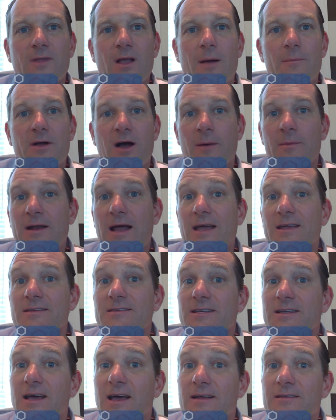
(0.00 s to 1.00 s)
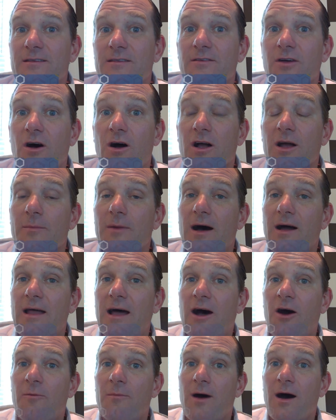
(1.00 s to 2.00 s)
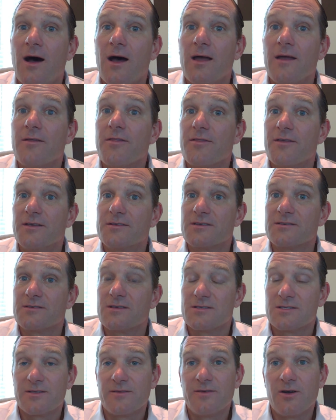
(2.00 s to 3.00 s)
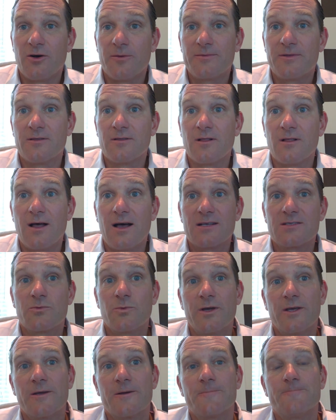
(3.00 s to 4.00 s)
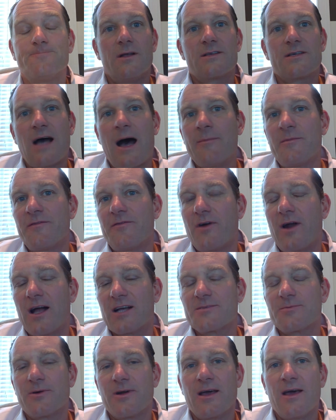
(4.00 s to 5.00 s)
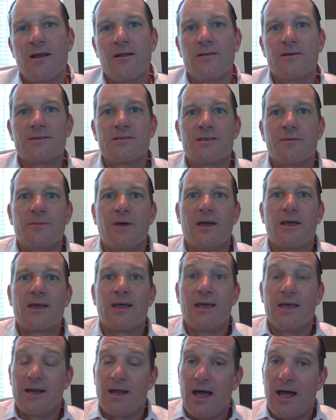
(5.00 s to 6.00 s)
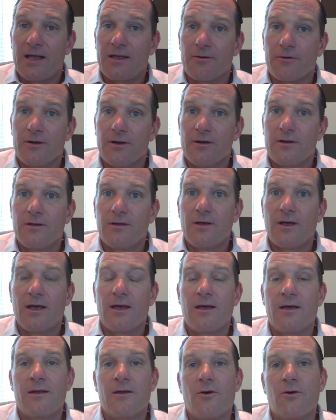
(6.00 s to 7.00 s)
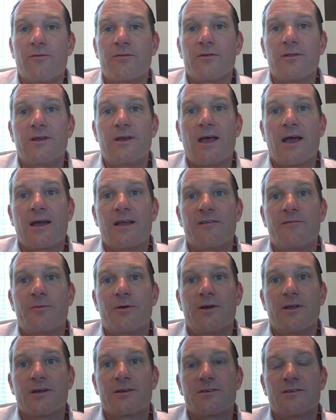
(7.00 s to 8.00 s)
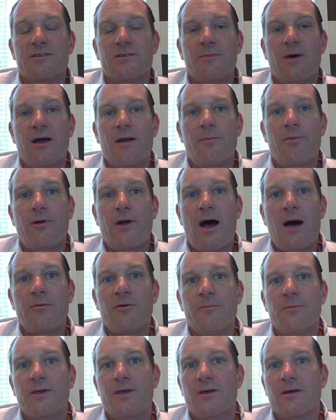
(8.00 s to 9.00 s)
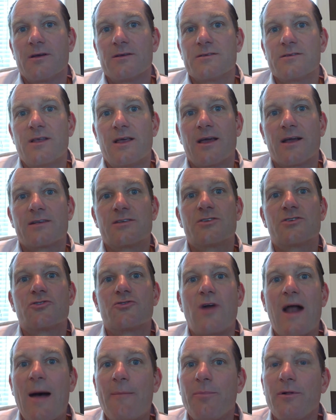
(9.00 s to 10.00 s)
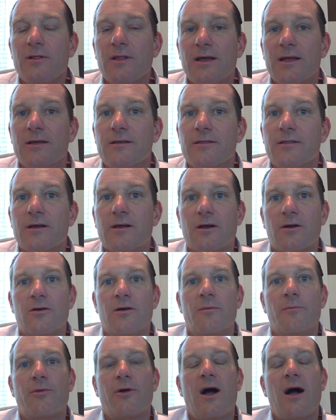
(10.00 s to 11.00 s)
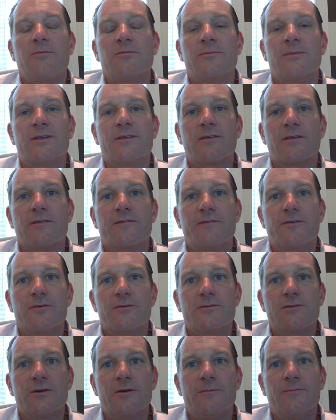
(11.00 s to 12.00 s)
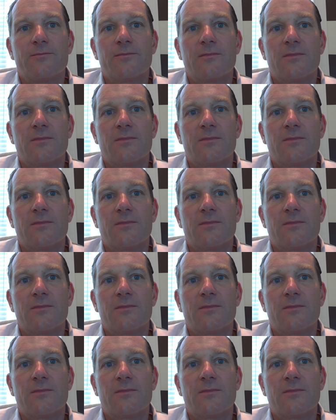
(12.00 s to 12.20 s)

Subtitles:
I'm coming at you today to talk about how my thesis has developed in the last week. It's common for expert analysts to make inaccurate and overly negative predictions about a problem because they extrapolate the current problem into the future.